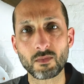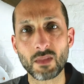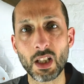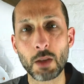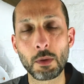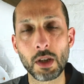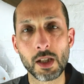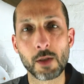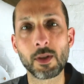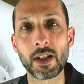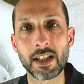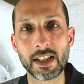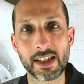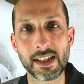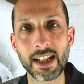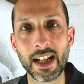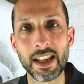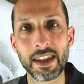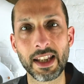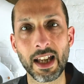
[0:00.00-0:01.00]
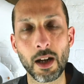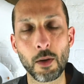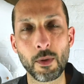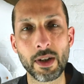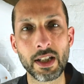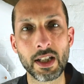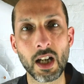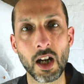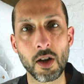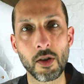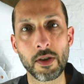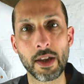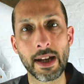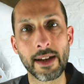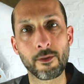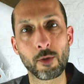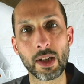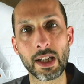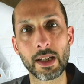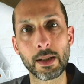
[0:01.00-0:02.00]
Once we understand that, we know that
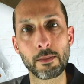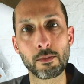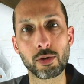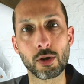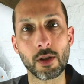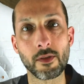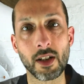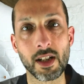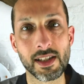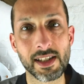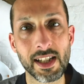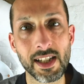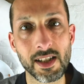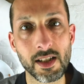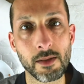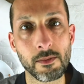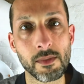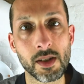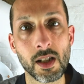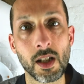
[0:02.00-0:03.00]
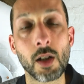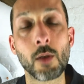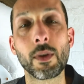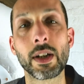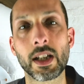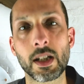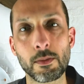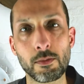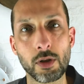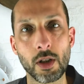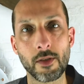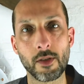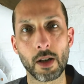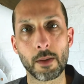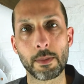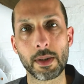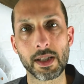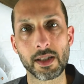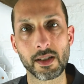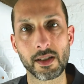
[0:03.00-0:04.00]
if we can improve our systems, we can improve our
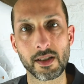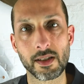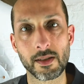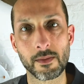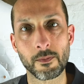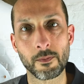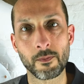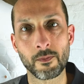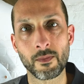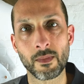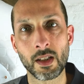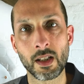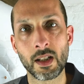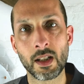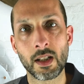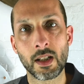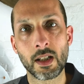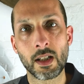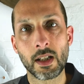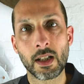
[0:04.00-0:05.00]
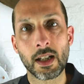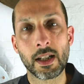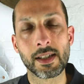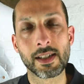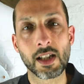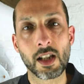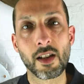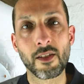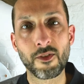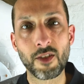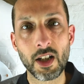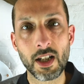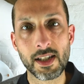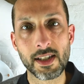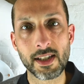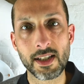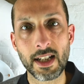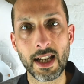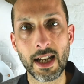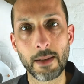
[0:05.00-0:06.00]
business. And so the first
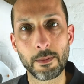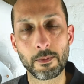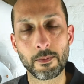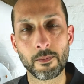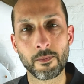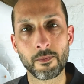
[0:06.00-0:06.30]
step,